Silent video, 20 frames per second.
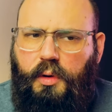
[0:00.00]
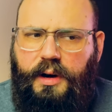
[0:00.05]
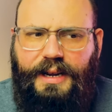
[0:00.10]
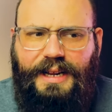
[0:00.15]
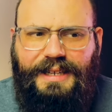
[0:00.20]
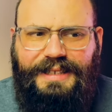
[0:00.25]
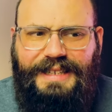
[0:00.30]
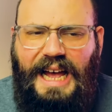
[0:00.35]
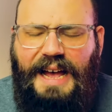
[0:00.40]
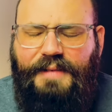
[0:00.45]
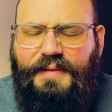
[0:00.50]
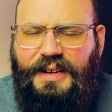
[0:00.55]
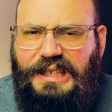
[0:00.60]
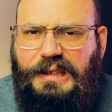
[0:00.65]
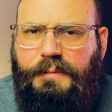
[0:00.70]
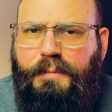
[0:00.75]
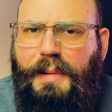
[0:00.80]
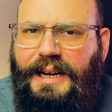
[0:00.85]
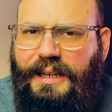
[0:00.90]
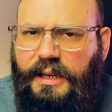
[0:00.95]
what it is to have
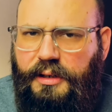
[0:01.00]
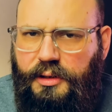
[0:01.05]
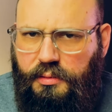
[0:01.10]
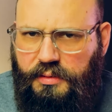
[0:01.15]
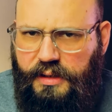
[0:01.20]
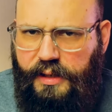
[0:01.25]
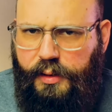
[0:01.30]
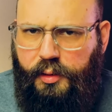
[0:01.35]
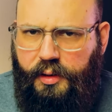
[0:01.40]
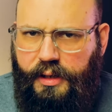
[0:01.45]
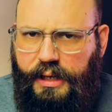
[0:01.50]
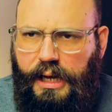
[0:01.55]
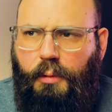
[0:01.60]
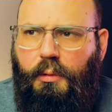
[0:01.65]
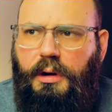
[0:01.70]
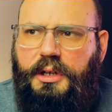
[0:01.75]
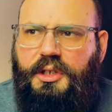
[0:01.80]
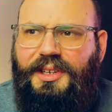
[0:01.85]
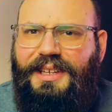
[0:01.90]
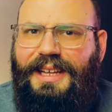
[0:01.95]
expected utility. I
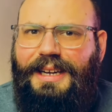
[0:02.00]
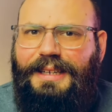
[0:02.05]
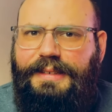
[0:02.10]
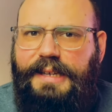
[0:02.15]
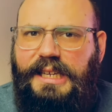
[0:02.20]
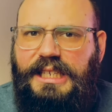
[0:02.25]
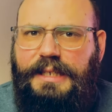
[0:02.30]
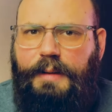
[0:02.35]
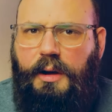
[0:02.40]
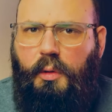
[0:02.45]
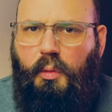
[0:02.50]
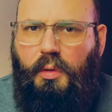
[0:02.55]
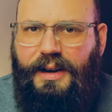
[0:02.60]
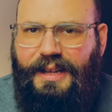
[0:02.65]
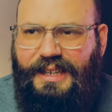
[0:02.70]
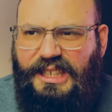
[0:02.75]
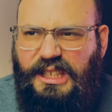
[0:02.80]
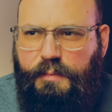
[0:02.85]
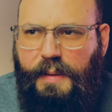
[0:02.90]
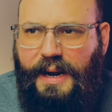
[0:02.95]
want you to get a sense about what
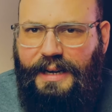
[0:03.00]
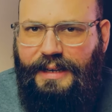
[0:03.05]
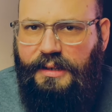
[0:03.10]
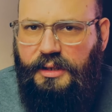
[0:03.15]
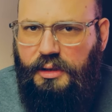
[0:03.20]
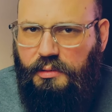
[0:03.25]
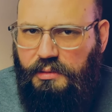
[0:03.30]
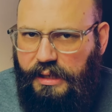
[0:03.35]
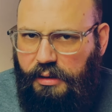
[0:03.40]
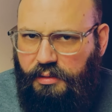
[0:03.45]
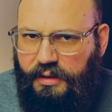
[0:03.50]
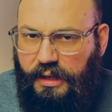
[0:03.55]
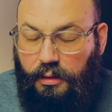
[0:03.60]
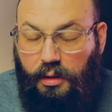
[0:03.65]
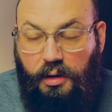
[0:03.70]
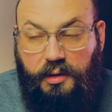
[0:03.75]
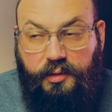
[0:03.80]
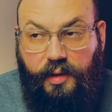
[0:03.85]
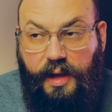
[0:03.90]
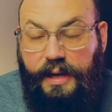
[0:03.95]
expected utility
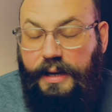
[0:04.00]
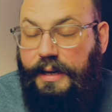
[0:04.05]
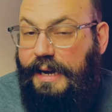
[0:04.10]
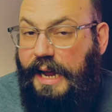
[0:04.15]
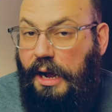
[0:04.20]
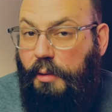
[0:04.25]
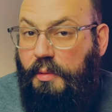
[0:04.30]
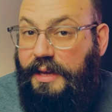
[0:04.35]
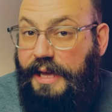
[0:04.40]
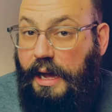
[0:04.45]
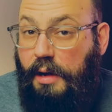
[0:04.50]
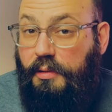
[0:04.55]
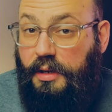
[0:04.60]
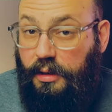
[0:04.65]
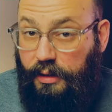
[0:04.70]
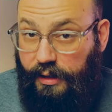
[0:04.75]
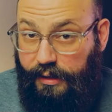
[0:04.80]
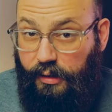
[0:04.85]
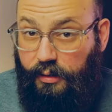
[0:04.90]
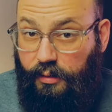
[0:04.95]
looks like and how we
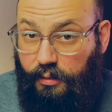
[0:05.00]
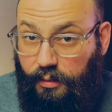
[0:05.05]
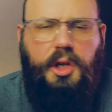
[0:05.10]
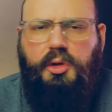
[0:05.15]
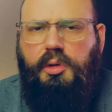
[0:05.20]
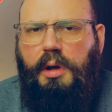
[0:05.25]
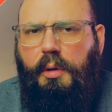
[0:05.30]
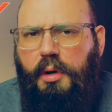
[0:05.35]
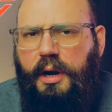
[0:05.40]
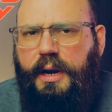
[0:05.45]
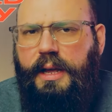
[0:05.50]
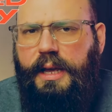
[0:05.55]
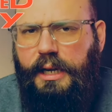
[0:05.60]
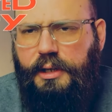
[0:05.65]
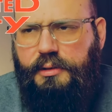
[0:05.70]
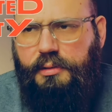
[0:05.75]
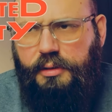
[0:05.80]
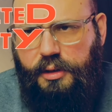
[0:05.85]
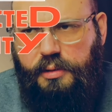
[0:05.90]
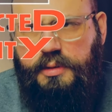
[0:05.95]
calculate it. So I want to
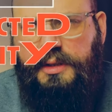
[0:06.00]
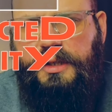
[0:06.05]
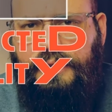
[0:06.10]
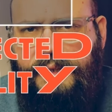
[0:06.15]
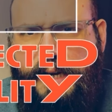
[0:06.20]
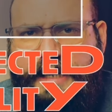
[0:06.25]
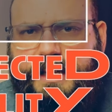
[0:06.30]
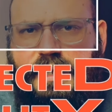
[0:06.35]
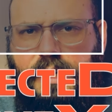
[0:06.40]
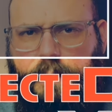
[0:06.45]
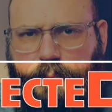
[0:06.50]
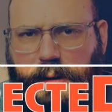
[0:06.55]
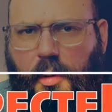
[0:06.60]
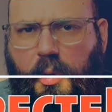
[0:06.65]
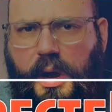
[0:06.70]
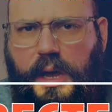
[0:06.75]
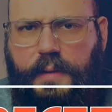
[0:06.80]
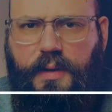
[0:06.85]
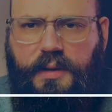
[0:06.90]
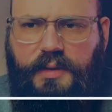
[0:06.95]
introduce this idea by
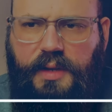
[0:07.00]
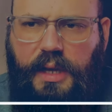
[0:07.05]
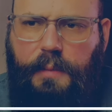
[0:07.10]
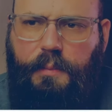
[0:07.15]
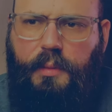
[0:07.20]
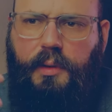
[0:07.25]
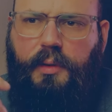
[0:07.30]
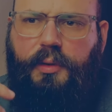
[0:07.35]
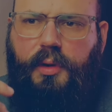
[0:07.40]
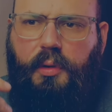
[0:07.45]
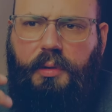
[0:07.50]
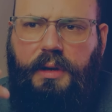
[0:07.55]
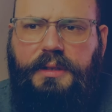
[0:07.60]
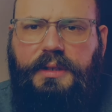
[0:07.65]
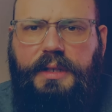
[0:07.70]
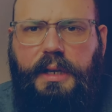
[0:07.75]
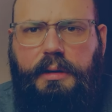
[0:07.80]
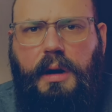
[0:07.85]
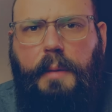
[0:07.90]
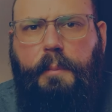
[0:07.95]
way of example. So
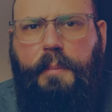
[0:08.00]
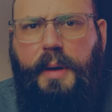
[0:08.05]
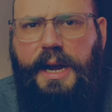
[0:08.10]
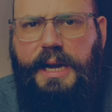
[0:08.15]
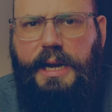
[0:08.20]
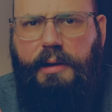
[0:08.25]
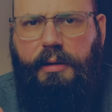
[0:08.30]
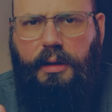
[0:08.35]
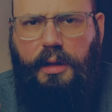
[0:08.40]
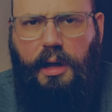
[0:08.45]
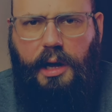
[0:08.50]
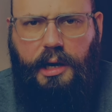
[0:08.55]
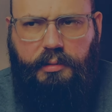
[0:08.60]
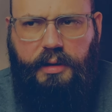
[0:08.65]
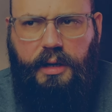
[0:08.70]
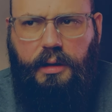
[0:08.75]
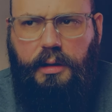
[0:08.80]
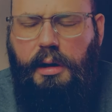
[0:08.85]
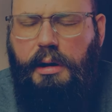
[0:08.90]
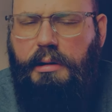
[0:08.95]
consider a binary
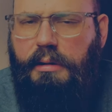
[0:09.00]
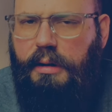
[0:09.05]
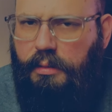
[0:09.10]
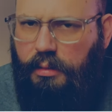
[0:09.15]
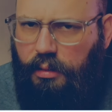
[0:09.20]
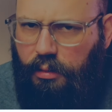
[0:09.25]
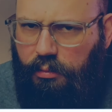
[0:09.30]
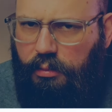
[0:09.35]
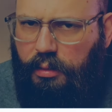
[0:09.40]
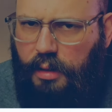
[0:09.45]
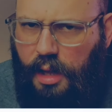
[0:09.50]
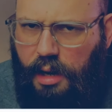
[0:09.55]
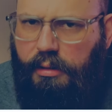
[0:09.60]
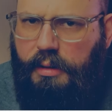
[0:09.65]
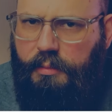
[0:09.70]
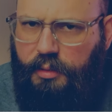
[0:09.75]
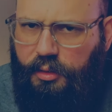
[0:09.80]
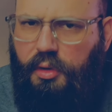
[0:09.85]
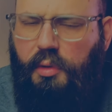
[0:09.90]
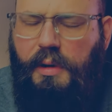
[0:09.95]
lottery, a lottery, lottery
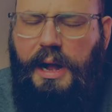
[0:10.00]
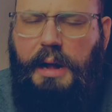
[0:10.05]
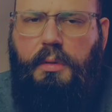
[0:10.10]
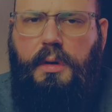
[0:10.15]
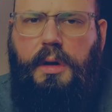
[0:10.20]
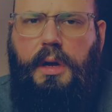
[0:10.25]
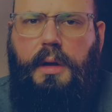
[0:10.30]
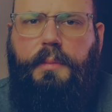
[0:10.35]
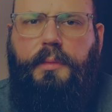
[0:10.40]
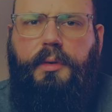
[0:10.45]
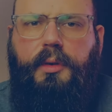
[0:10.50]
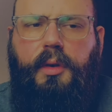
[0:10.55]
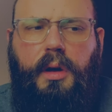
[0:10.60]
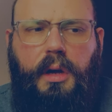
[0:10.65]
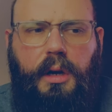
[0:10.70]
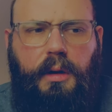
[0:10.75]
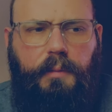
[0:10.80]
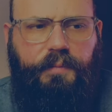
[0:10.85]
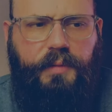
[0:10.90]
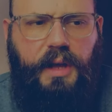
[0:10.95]
with two outcomes.
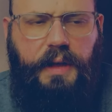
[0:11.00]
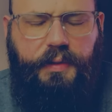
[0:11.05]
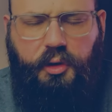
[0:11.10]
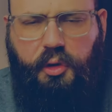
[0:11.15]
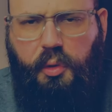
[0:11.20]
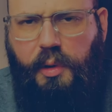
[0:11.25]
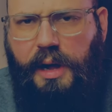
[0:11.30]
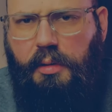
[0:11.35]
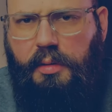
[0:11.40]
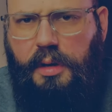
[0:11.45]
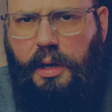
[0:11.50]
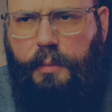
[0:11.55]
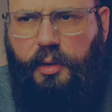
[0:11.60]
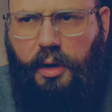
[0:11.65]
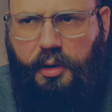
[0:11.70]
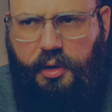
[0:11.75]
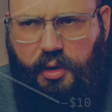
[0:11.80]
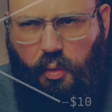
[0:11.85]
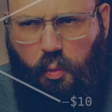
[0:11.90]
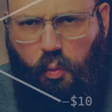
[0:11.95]
And the two outcomes
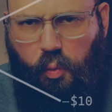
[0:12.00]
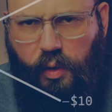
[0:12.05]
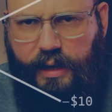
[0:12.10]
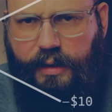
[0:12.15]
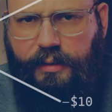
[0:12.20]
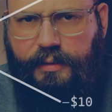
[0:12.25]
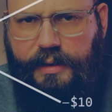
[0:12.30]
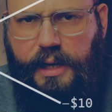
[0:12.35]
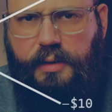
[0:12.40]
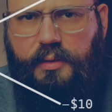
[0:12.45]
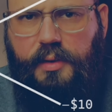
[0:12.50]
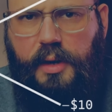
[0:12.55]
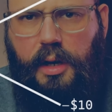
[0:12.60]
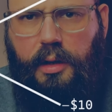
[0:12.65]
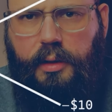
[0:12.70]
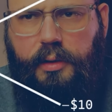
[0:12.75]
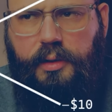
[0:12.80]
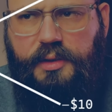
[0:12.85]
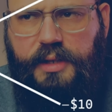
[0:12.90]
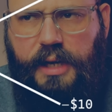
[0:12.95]
are you win ten
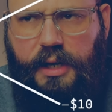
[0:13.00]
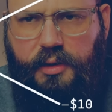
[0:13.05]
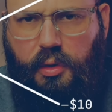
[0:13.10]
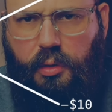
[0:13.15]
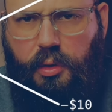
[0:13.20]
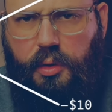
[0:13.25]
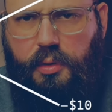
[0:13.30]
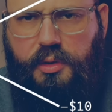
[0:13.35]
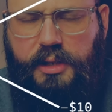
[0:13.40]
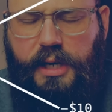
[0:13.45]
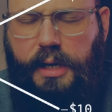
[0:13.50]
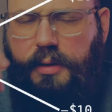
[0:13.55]
dollars and you lose